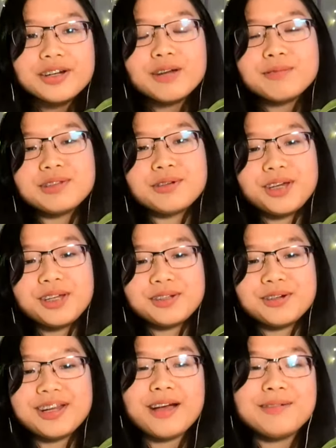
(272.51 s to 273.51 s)
the internet was going
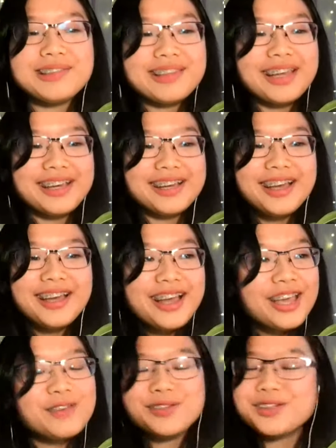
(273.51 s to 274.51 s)
through, and I was like,
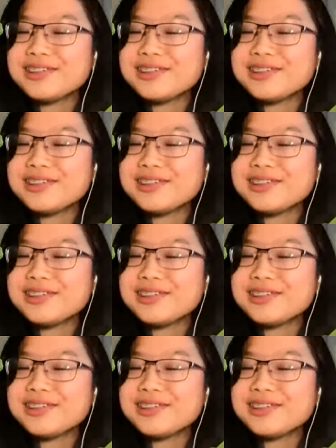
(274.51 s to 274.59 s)
if